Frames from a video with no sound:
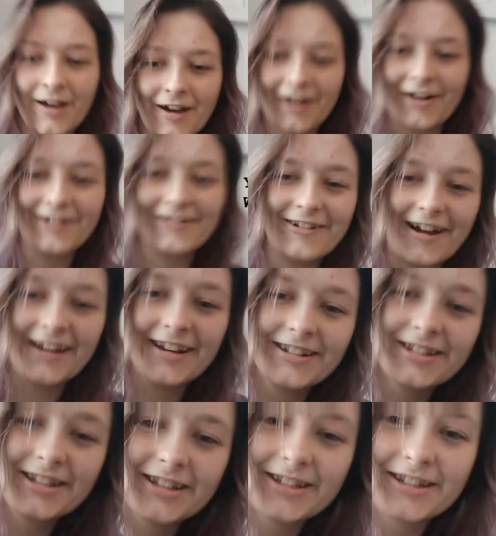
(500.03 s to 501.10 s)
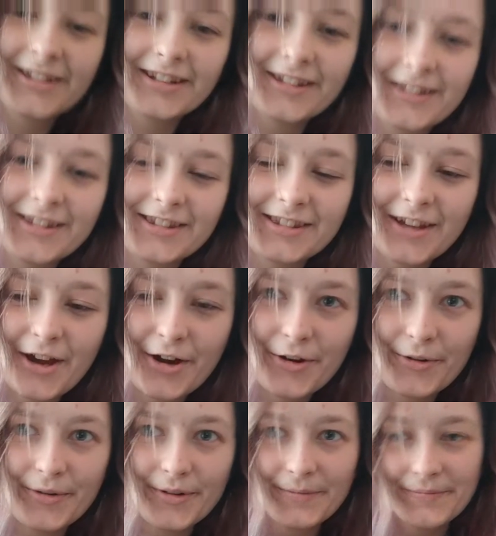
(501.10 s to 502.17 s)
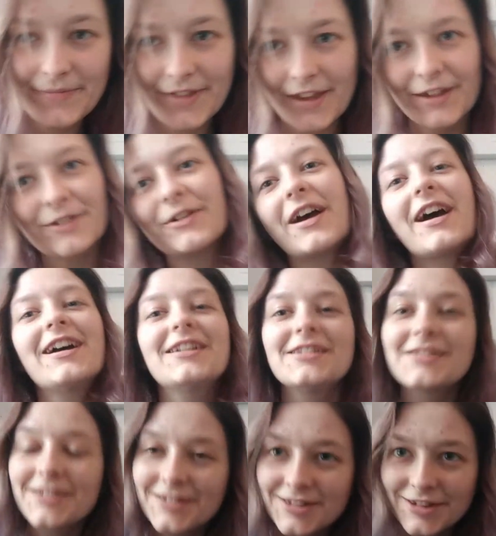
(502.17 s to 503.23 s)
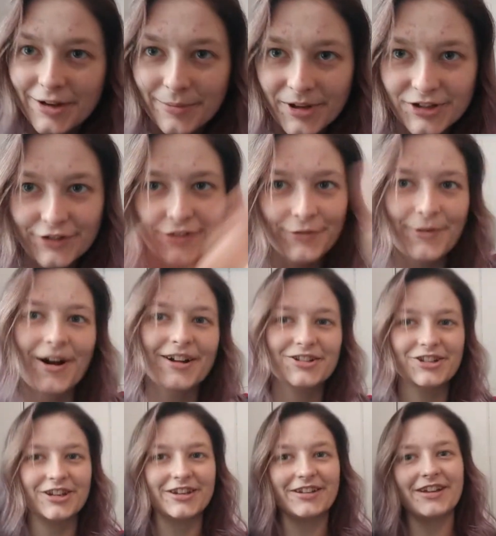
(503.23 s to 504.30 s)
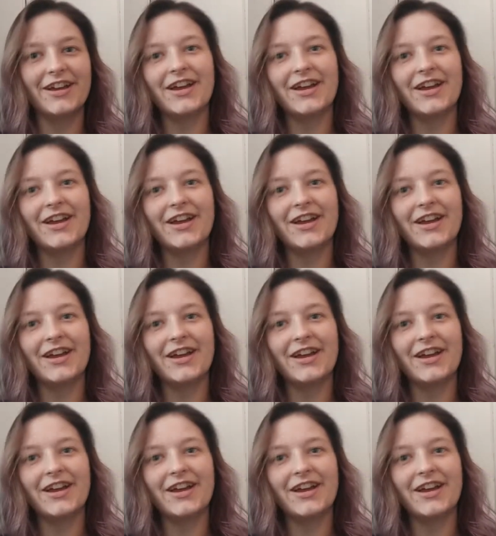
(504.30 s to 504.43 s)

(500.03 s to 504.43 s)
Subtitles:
Alright, so thank you guys so much for watching.